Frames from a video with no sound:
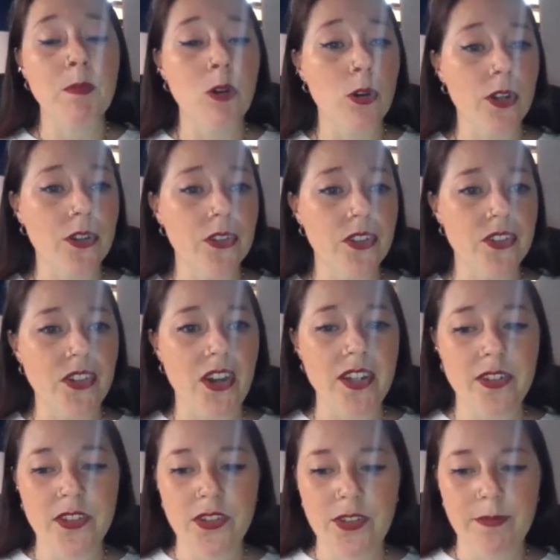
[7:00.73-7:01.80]
product
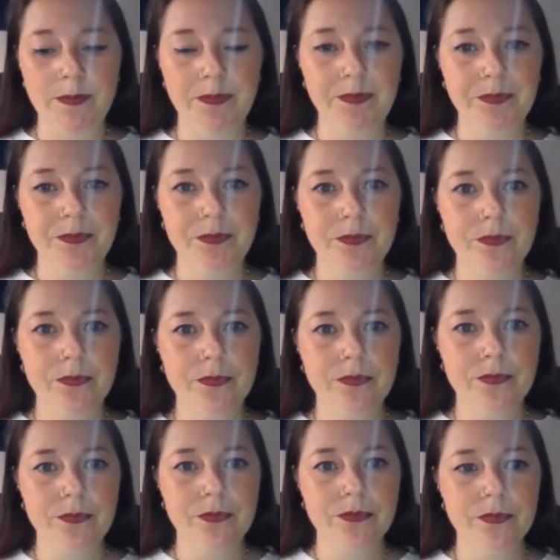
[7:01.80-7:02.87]
designers.
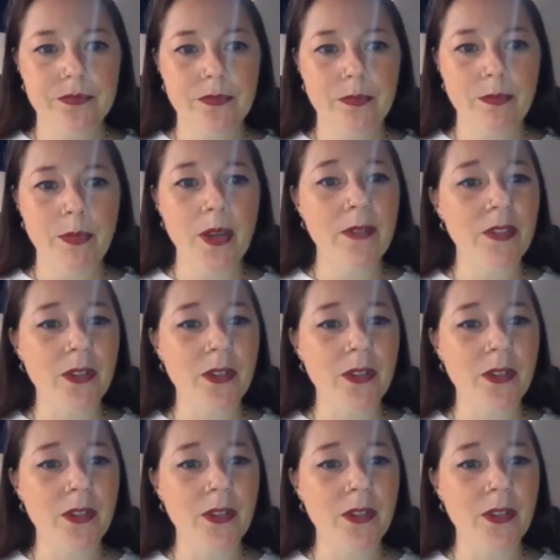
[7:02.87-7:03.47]
Both